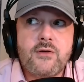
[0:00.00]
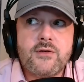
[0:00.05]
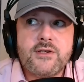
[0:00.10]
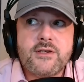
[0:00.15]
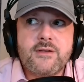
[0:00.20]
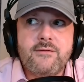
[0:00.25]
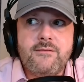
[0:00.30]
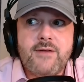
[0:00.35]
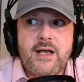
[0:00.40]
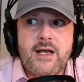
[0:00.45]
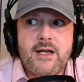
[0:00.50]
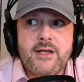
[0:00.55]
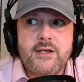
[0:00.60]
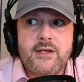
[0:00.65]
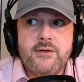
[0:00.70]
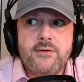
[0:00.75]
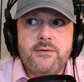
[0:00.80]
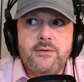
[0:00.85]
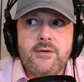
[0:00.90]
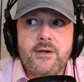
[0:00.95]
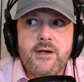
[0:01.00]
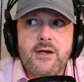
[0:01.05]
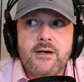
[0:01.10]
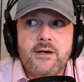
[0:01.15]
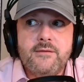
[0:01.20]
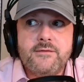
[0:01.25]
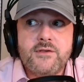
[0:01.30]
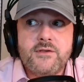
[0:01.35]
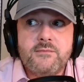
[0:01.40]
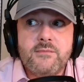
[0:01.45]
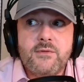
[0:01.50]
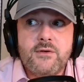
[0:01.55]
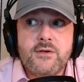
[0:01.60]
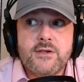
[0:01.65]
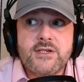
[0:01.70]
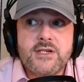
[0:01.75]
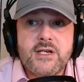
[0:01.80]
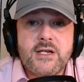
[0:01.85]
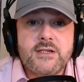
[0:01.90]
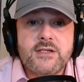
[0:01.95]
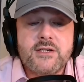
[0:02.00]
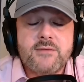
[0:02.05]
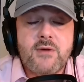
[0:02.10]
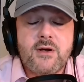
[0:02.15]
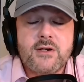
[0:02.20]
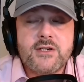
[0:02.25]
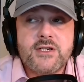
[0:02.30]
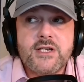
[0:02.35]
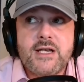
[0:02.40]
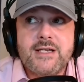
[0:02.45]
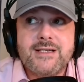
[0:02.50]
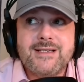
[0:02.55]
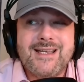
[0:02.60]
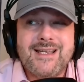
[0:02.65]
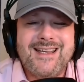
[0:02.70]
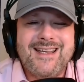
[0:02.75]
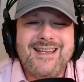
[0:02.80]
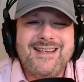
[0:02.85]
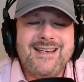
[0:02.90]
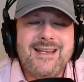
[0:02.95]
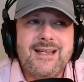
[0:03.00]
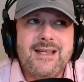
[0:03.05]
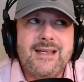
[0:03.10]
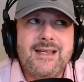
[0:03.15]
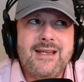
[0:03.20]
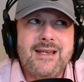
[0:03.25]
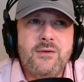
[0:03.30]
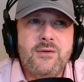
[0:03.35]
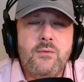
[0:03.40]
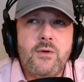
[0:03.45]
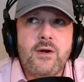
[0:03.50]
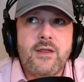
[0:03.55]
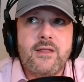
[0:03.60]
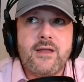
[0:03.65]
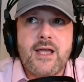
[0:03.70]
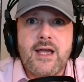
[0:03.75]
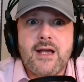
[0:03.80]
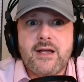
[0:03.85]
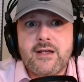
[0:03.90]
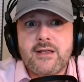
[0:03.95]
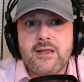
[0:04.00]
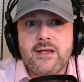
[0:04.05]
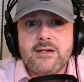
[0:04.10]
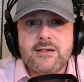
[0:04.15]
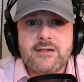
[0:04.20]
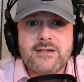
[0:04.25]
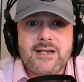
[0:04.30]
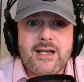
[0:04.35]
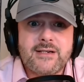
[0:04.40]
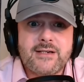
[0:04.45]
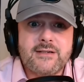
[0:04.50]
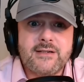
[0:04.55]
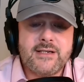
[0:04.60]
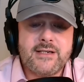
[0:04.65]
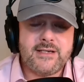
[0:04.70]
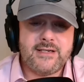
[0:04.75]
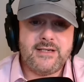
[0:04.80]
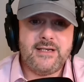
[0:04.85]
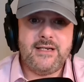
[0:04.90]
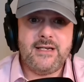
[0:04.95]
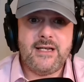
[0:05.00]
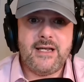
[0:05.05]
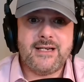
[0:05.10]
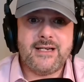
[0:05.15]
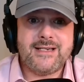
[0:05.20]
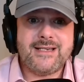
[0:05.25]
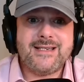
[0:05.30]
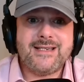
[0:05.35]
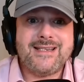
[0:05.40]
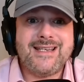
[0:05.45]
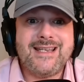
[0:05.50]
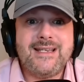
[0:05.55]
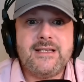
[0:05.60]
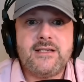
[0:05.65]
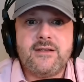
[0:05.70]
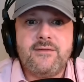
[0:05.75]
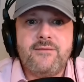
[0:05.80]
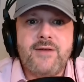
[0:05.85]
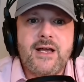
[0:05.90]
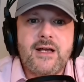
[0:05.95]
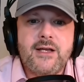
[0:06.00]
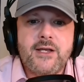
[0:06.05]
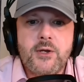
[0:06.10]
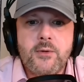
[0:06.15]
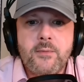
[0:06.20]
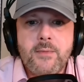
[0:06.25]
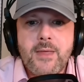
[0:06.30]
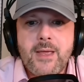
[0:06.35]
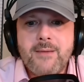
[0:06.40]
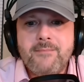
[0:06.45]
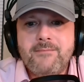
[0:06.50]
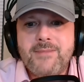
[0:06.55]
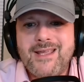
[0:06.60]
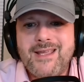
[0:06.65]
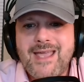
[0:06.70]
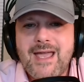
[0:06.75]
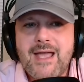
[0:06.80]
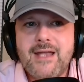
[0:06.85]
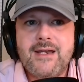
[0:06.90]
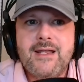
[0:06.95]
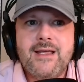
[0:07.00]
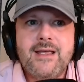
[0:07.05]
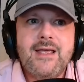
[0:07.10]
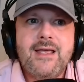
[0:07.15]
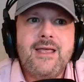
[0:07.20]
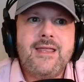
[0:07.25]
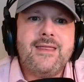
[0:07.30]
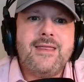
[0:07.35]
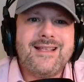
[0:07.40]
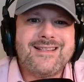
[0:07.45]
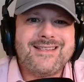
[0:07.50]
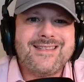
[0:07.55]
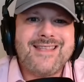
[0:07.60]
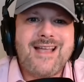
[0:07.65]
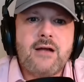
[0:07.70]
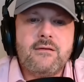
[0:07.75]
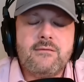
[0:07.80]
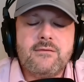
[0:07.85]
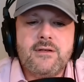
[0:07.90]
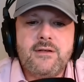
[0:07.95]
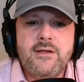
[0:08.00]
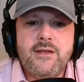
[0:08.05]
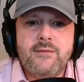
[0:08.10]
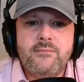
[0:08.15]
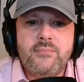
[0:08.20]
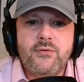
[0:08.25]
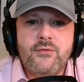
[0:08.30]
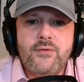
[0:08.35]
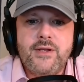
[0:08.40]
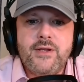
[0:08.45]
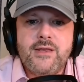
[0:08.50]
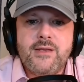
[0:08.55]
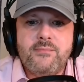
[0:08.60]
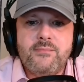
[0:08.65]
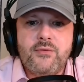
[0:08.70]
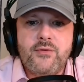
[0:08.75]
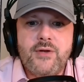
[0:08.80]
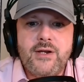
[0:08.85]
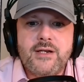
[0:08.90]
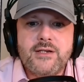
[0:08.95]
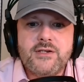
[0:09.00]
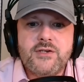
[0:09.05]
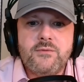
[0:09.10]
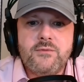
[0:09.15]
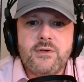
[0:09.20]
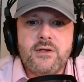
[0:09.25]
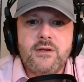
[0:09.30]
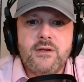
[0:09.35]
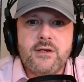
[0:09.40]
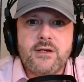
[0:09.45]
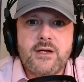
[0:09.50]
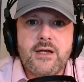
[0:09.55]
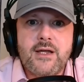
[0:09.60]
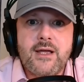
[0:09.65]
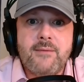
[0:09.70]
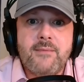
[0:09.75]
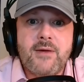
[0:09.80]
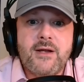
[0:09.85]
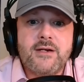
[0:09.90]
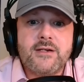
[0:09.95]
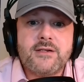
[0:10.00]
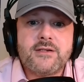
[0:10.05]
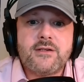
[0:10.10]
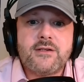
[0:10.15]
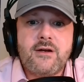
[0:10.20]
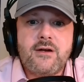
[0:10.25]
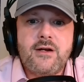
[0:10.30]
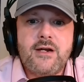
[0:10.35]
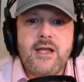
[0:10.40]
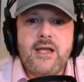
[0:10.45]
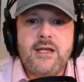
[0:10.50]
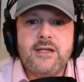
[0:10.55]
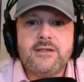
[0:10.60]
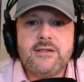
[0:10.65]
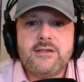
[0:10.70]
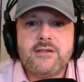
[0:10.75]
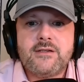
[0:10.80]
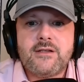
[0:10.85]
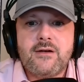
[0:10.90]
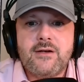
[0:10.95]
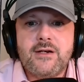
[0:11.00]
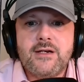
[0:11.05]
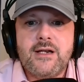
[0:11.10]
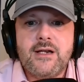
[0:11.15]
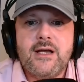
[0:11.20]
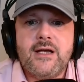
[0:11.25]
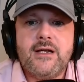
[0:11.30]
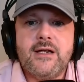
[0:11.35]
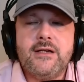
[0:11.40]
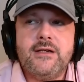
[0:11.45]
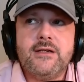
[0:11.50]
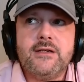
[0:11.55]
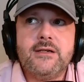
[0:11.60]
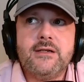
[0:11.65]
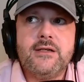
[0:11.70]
the value of Ja'Marr Chase. And one of the calculators actually exceeds the value. But again, that's not really the point. The point is you want to look at, am I in a start 8, start 9?